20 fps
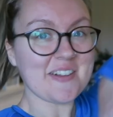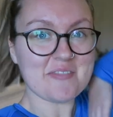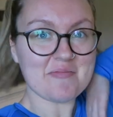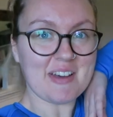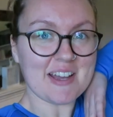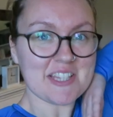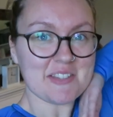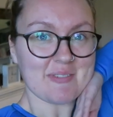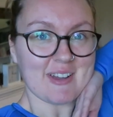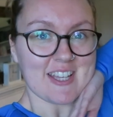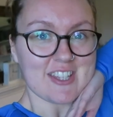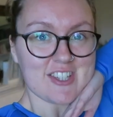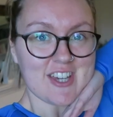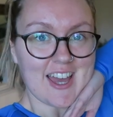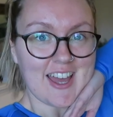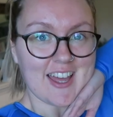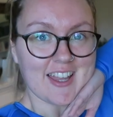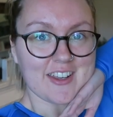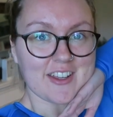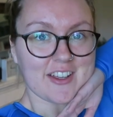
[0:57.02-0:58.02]
welcome back to my
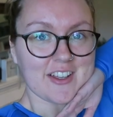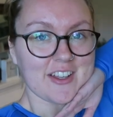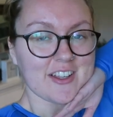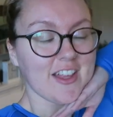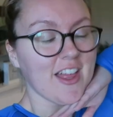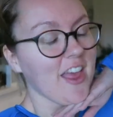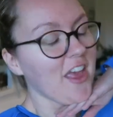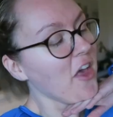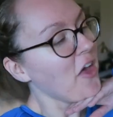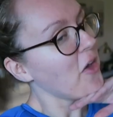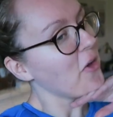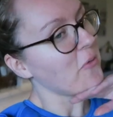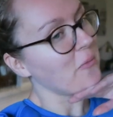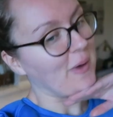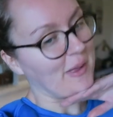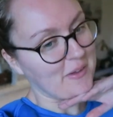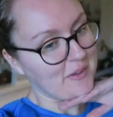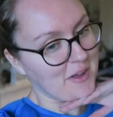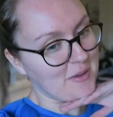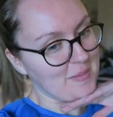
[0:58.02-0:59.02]
channel.
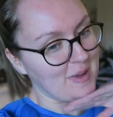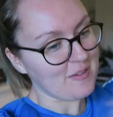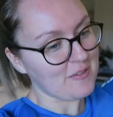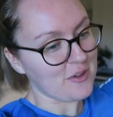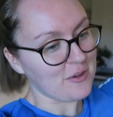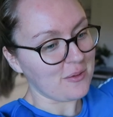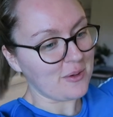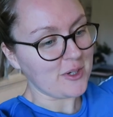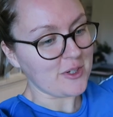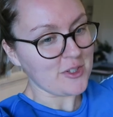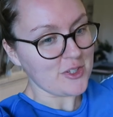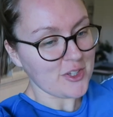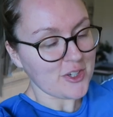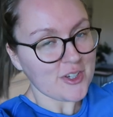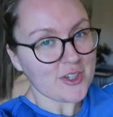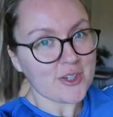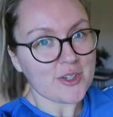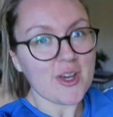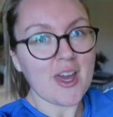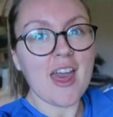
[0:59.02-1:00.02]
Welcome if you are
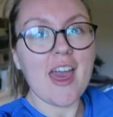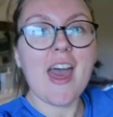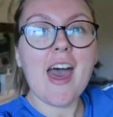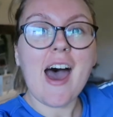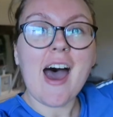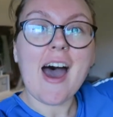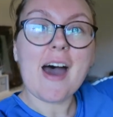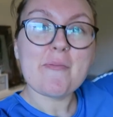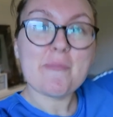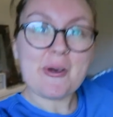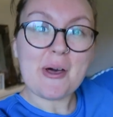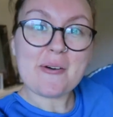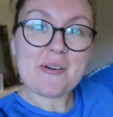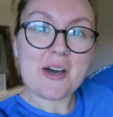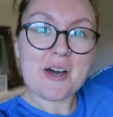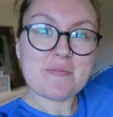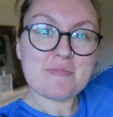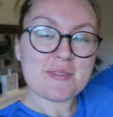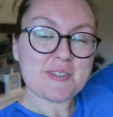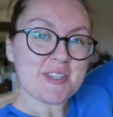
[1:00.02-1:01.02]
new, and
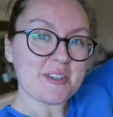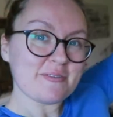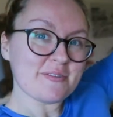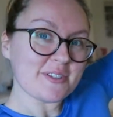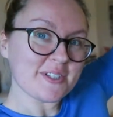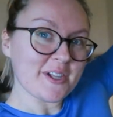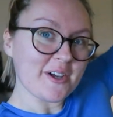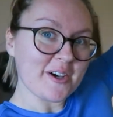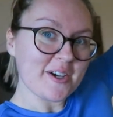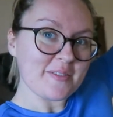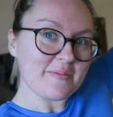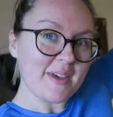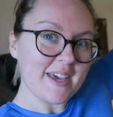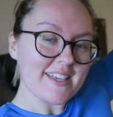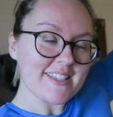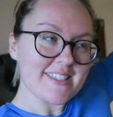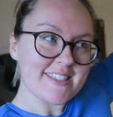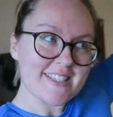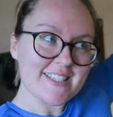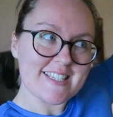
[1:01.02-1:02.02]
welcome to
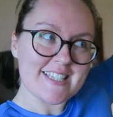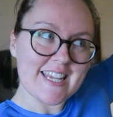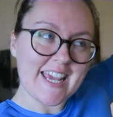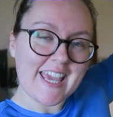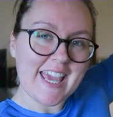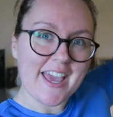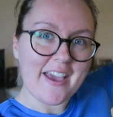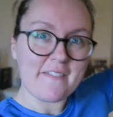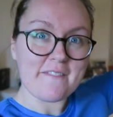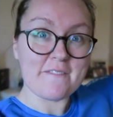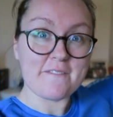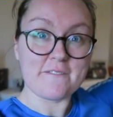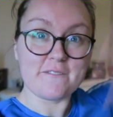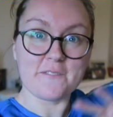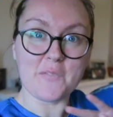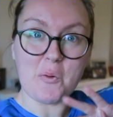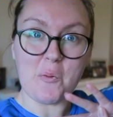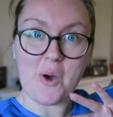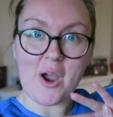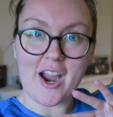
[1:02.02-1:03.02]
Vlogmas Day
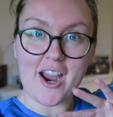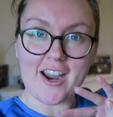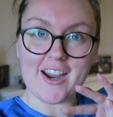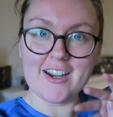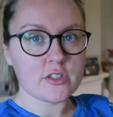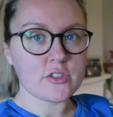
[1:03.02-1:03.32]
4.